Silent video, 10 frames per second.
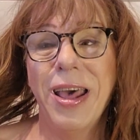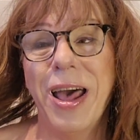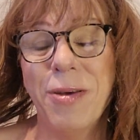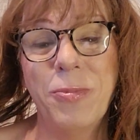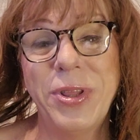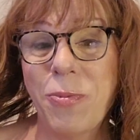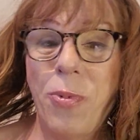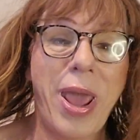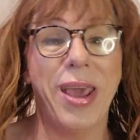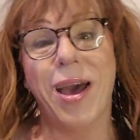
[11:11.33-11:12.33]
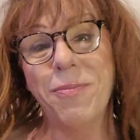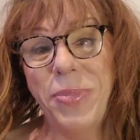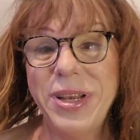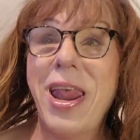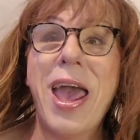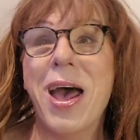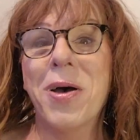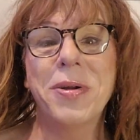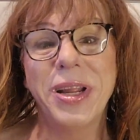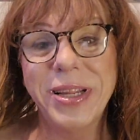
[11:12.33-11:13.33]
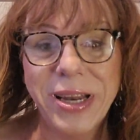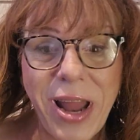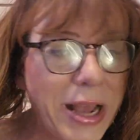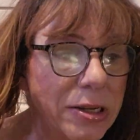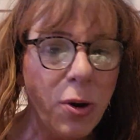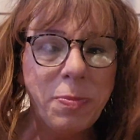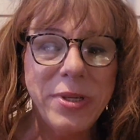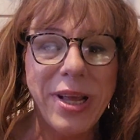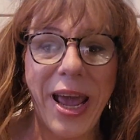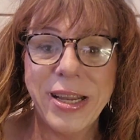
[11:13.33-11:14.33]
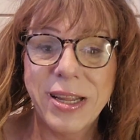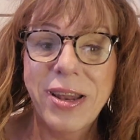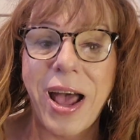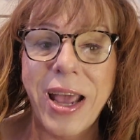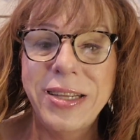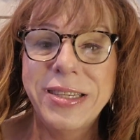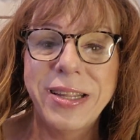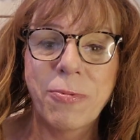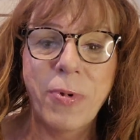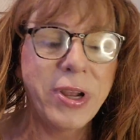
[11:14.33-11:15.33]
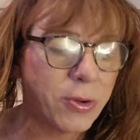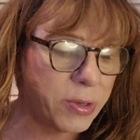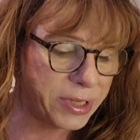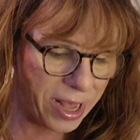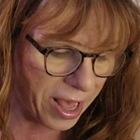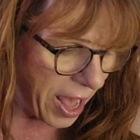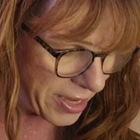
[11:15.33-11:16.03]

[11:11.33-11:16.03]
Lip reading: With the way up and down and the line, oops, and the lines and the wrinkles. I